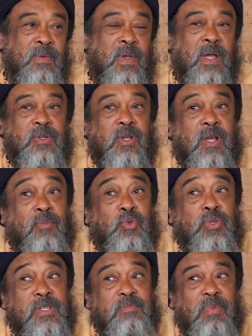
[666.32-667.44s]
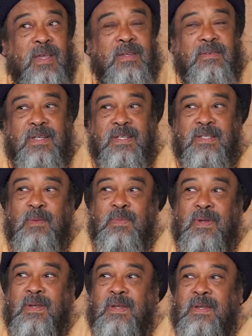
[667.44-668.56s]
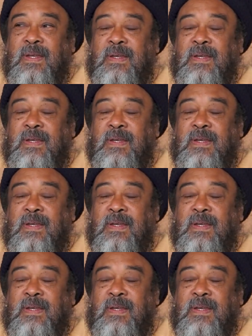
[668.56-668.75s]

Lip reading: We are to come to this point. What has happened?